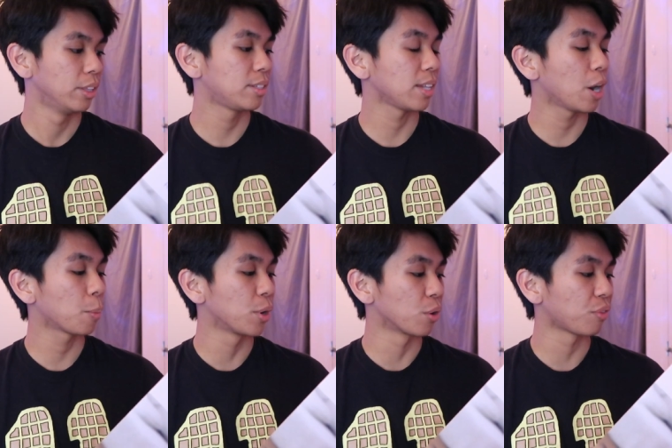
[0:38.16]
this
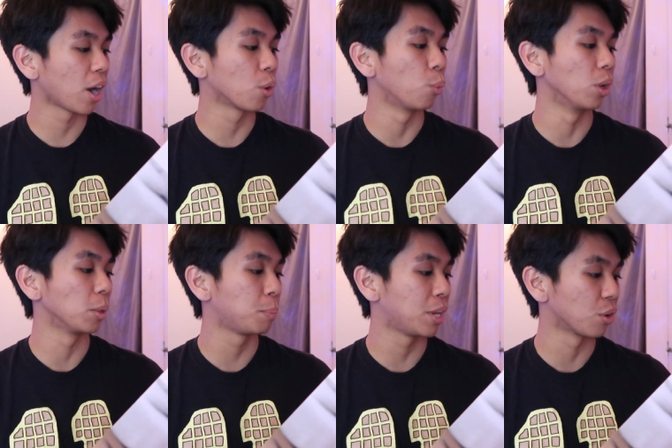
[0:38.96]
air purifier
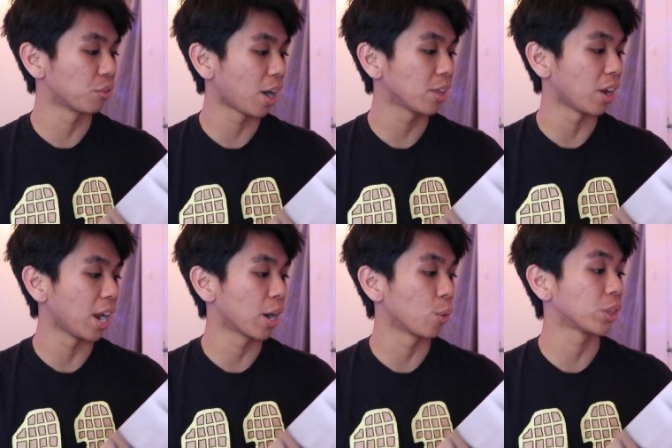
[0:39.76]
will purify the
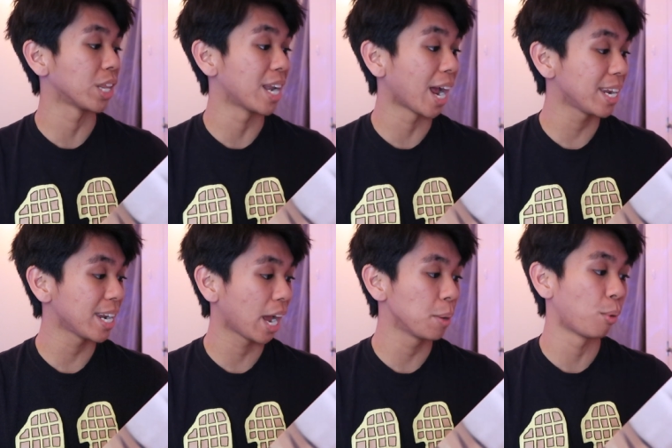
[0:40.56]
air with
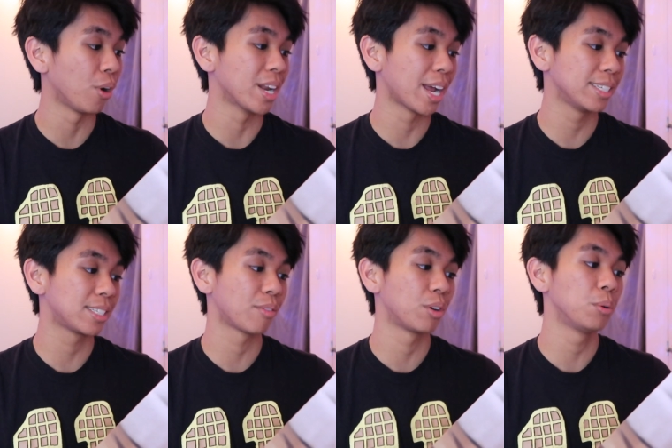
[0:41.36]

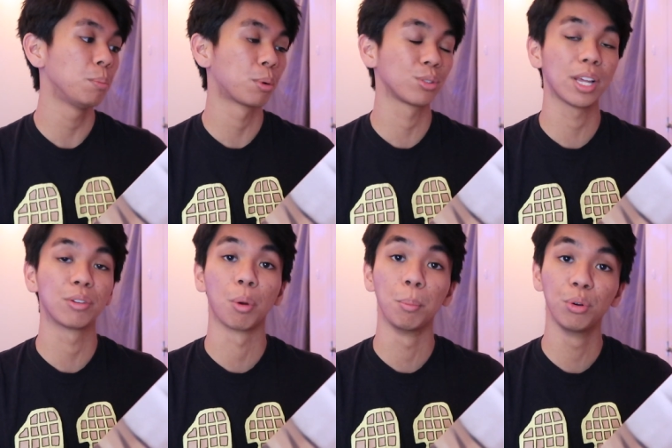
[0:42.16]

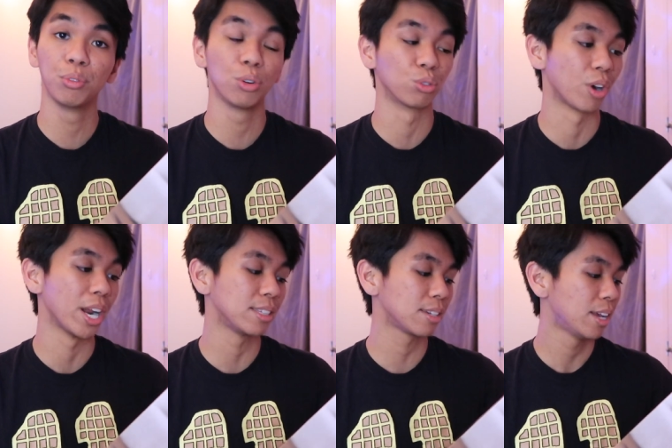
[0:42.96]
99.97% removal
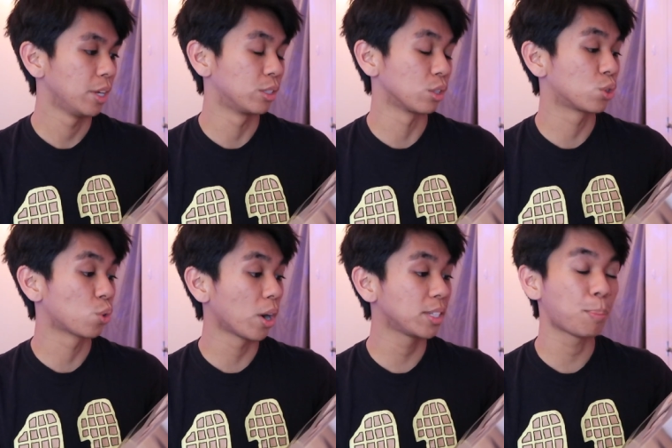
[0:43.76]
rate. It
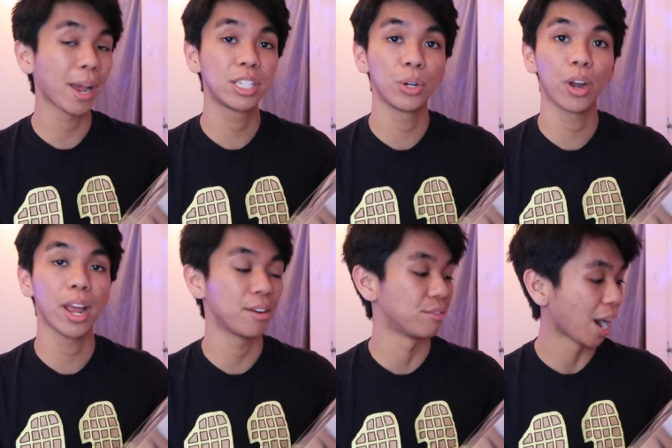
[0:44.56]
destroys
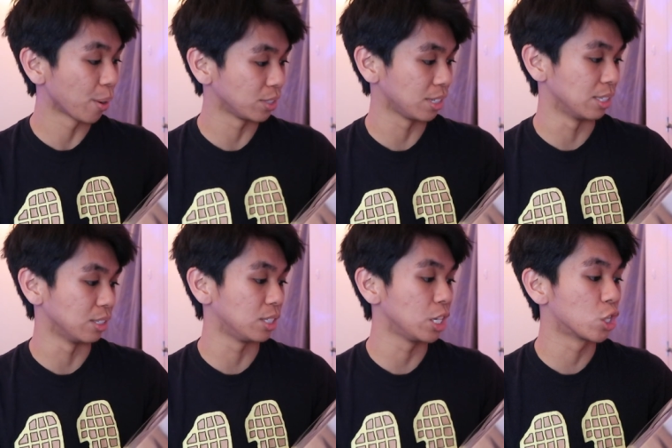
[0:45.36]
bacteria and viruses.
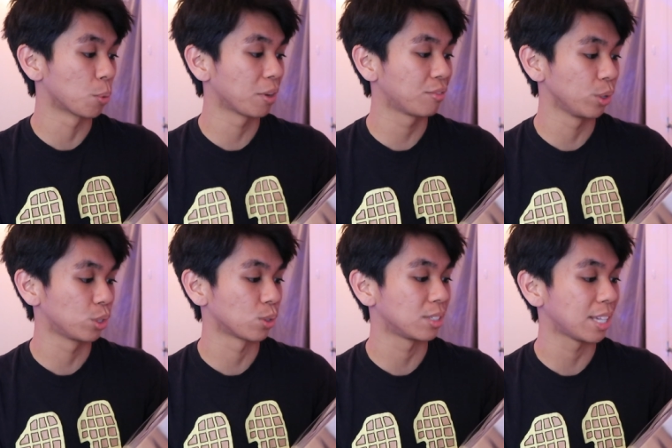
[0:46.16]
Degerming
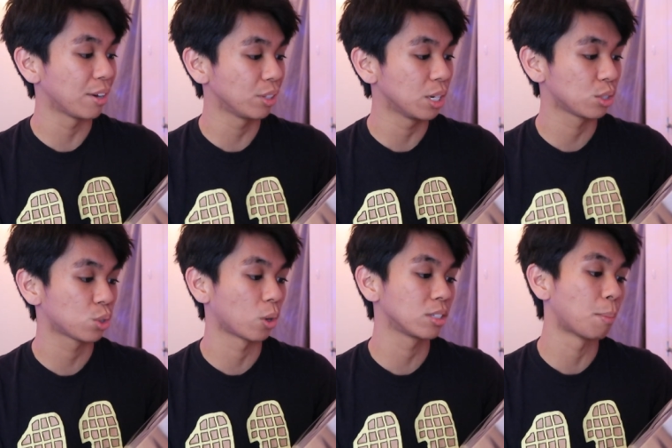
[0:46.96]
filter safely
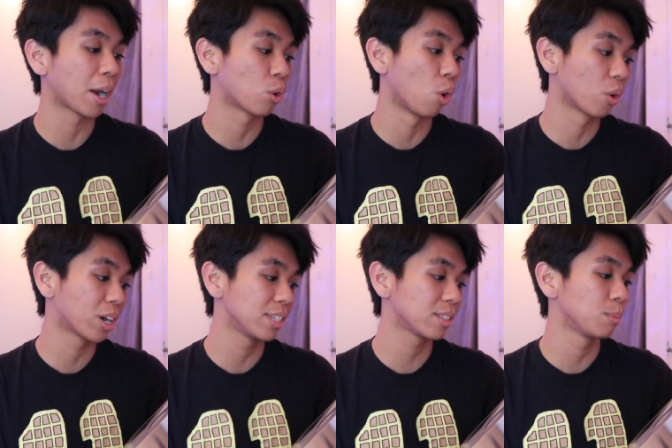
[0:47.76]
destroys
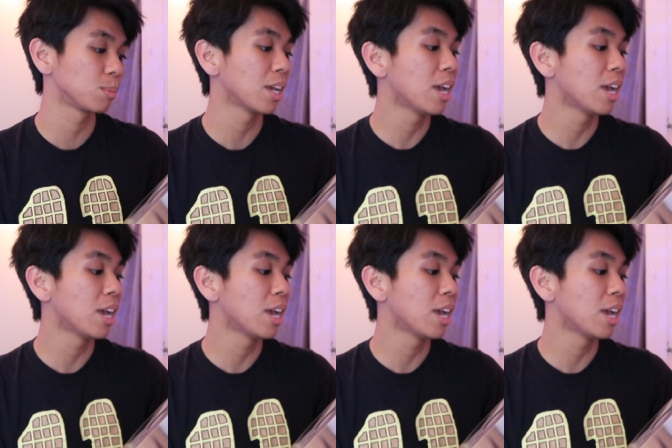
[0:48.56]
microorganisms,